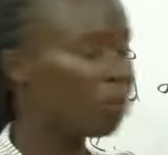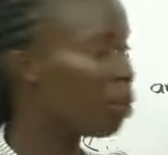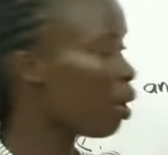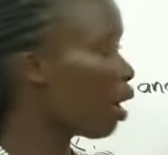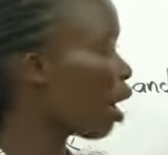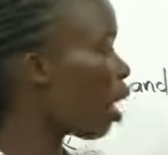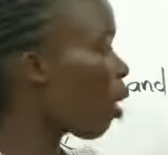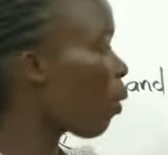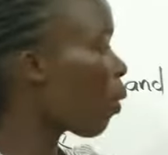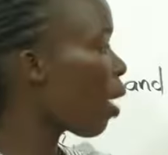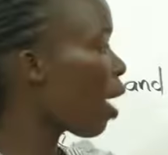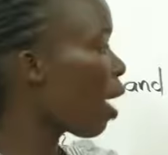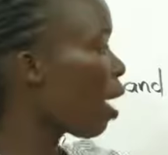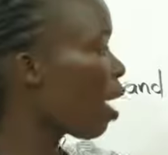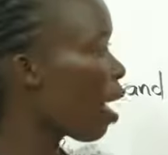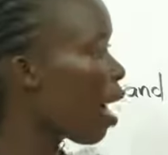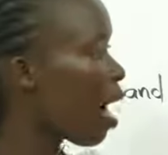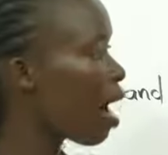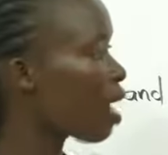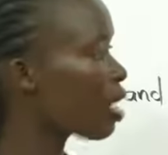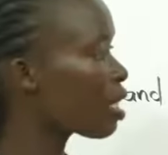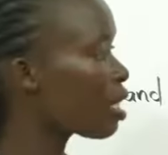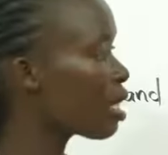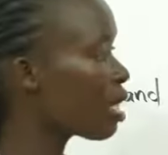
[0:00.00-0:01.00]
be our
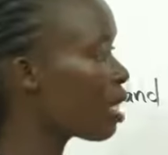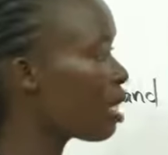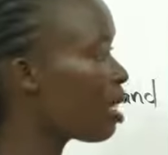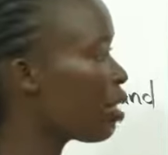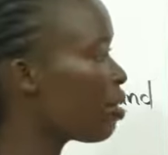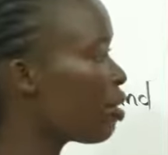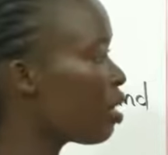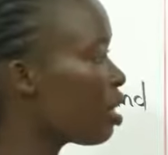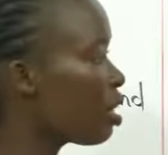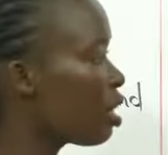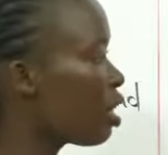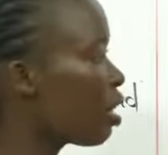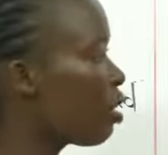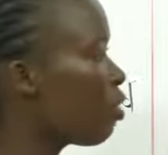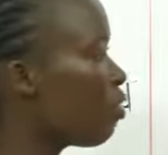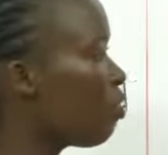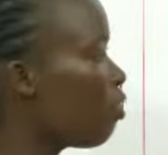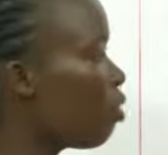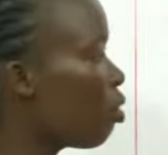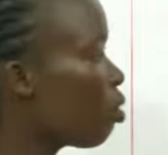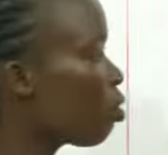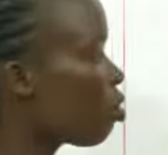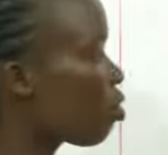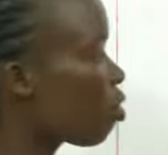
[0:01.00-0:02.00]
accelerating
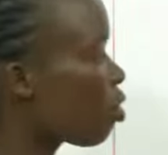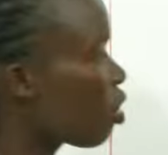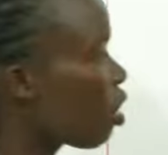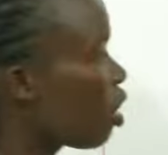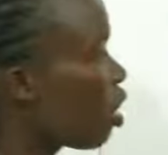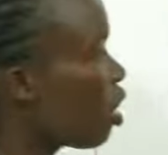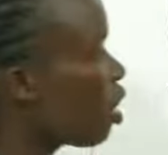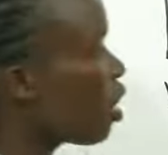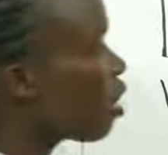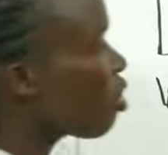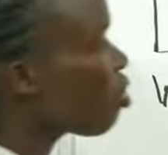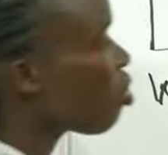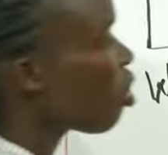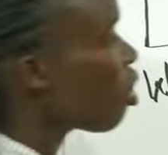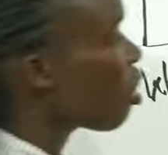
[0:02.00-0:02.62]
force. So